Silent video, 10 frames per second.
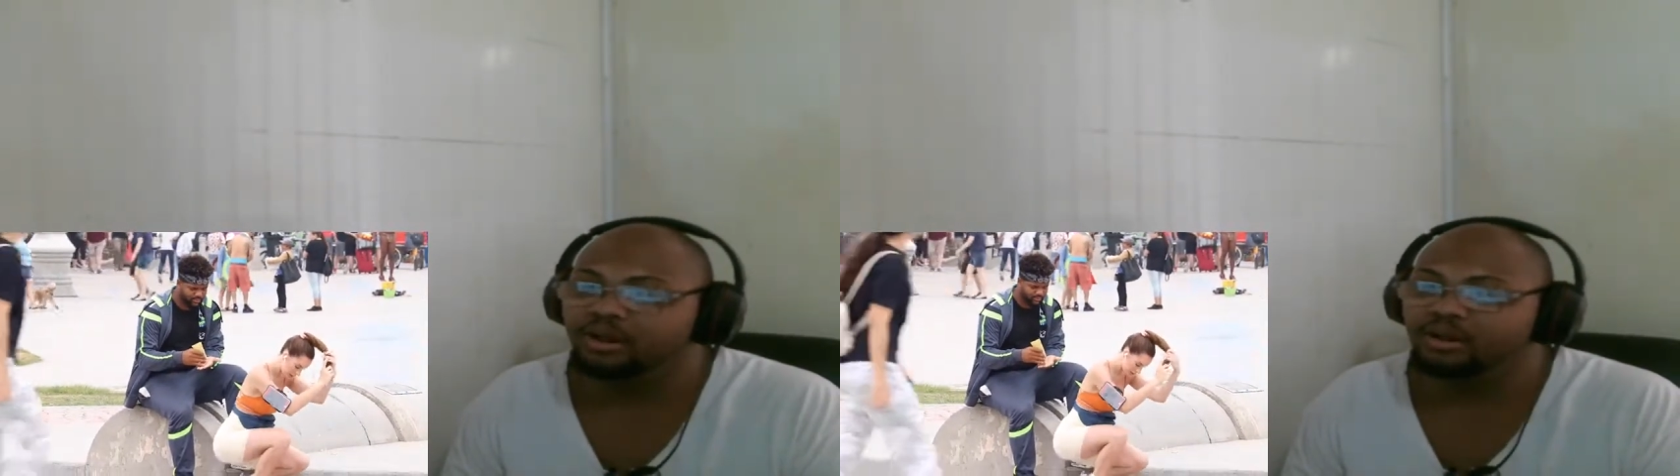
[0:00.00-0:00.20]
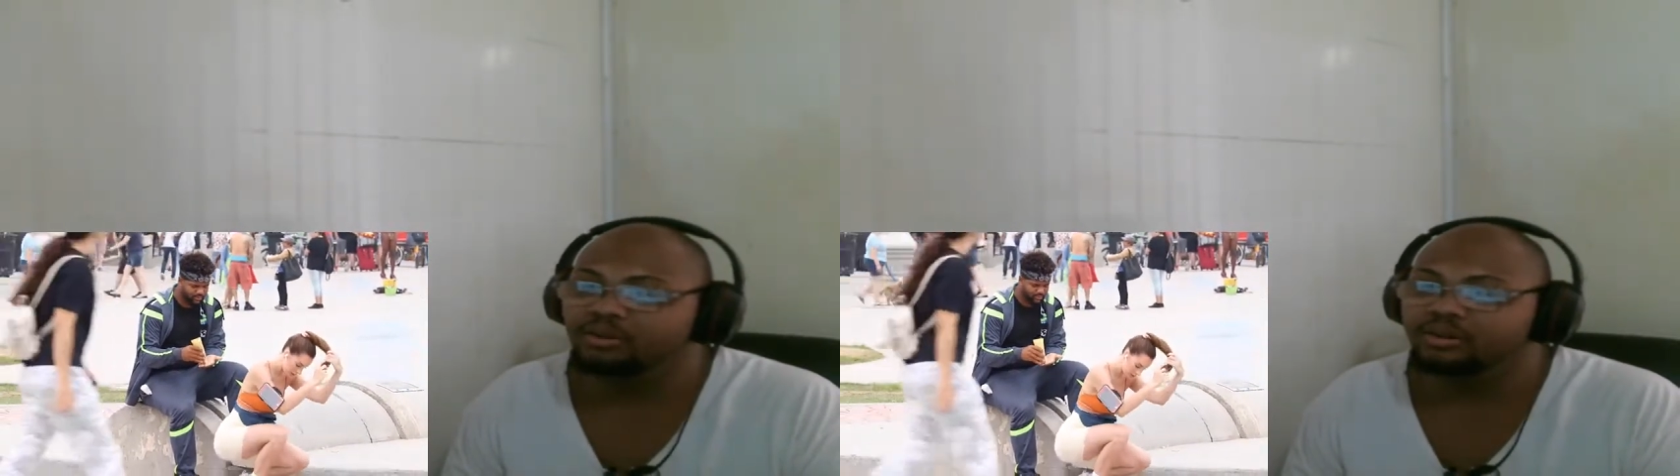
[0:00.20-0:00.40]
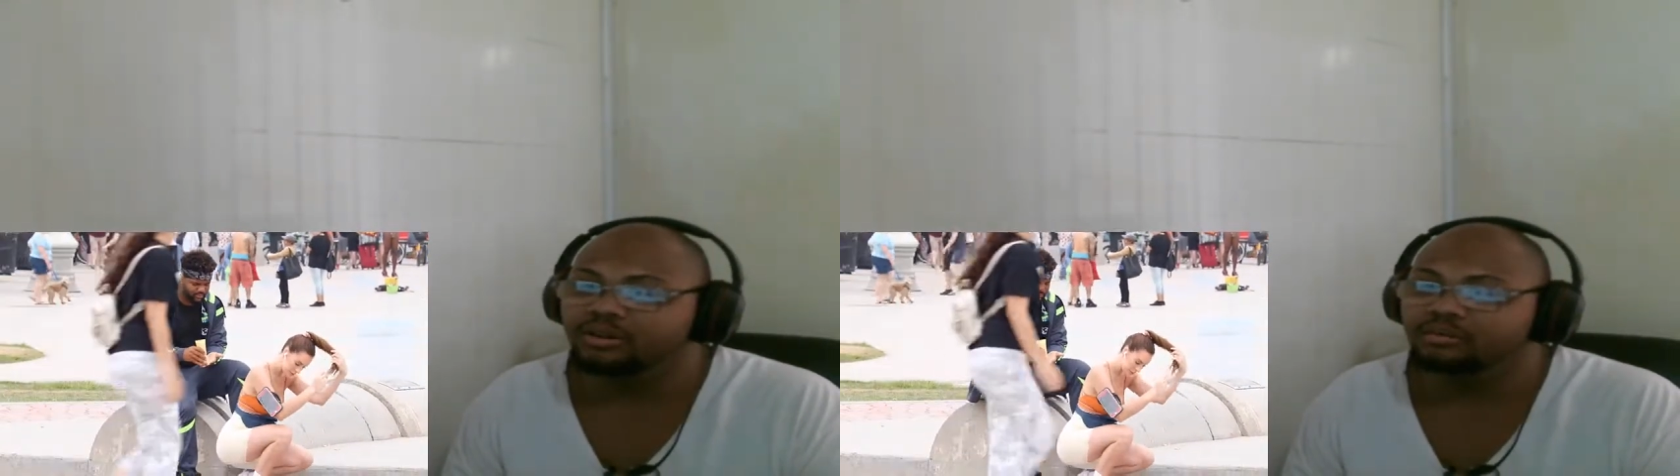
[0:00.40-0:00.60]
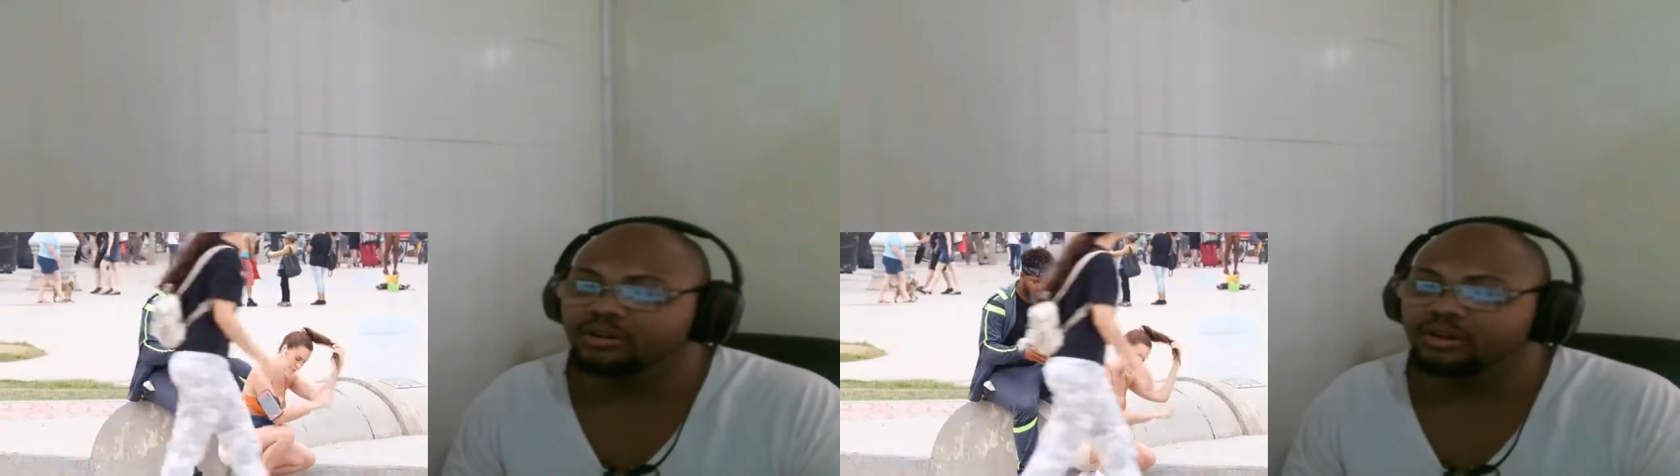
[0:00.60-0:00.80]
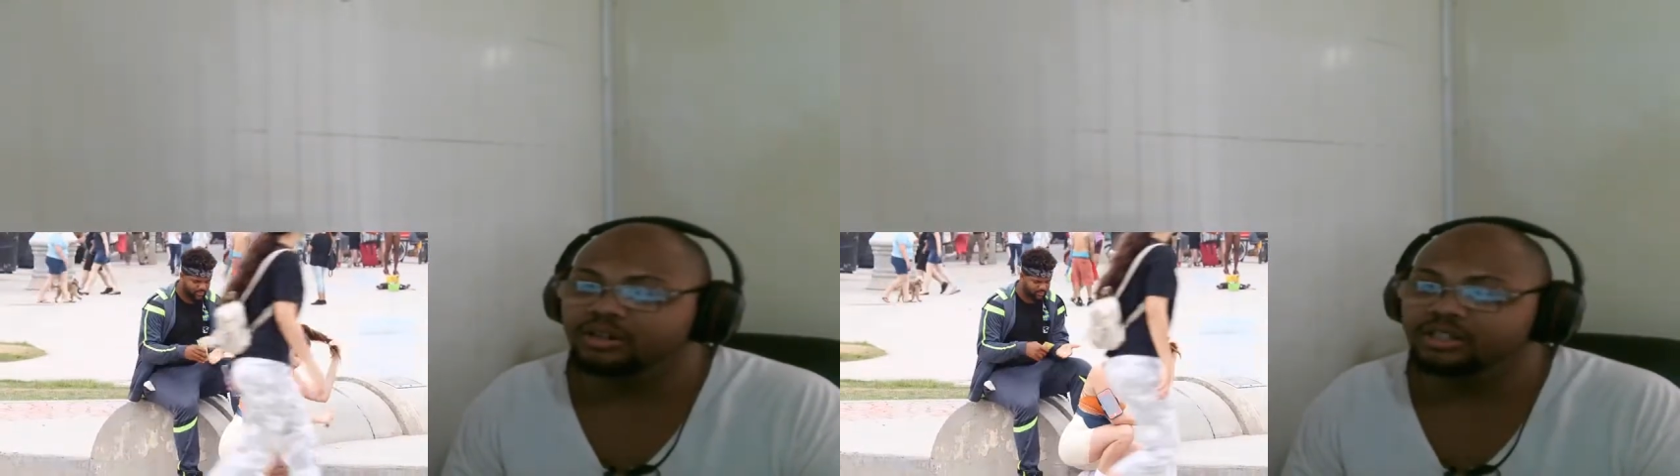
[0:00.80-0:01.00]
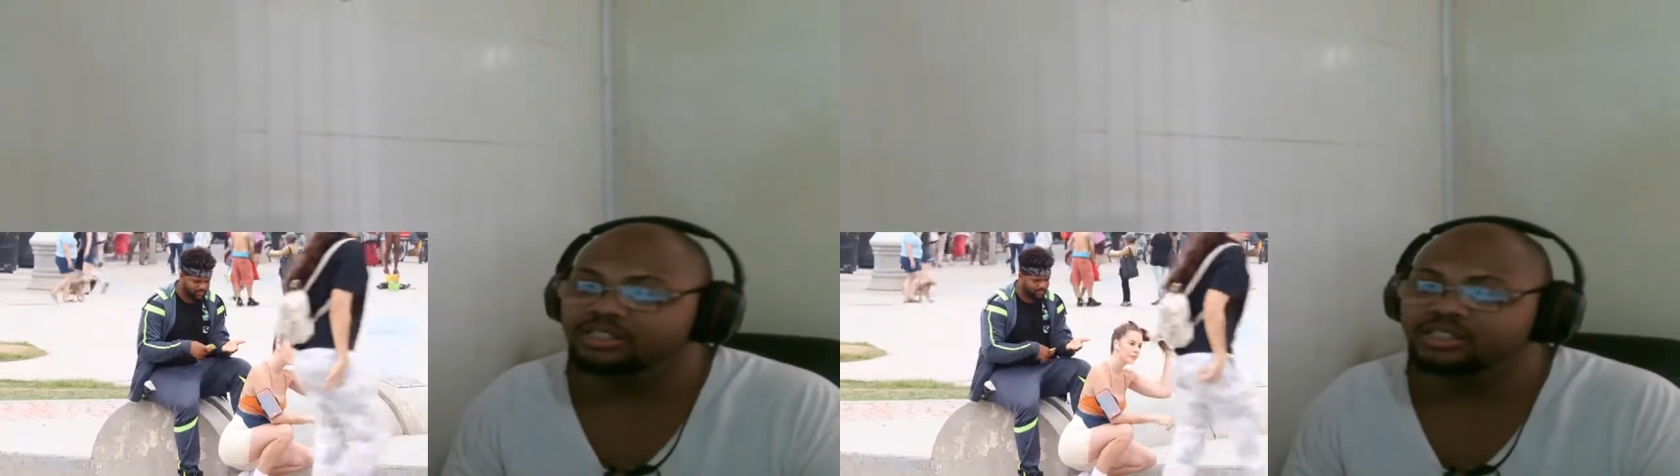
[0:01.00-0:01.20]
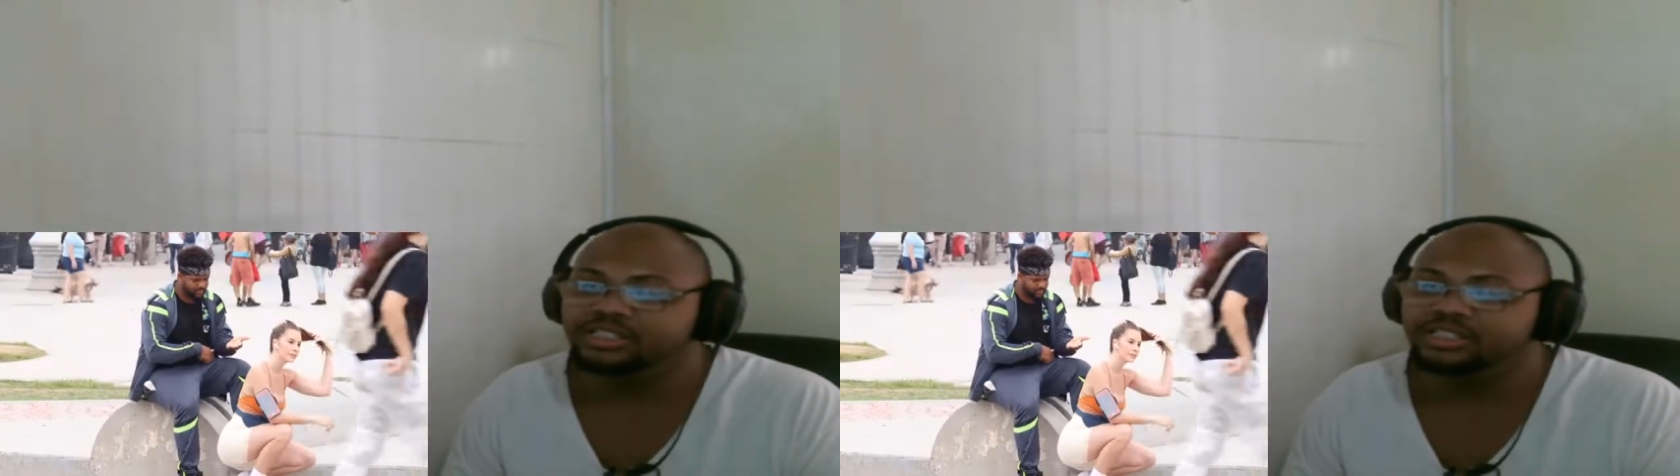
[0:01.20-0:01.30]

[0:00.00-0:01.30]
Bro, come on.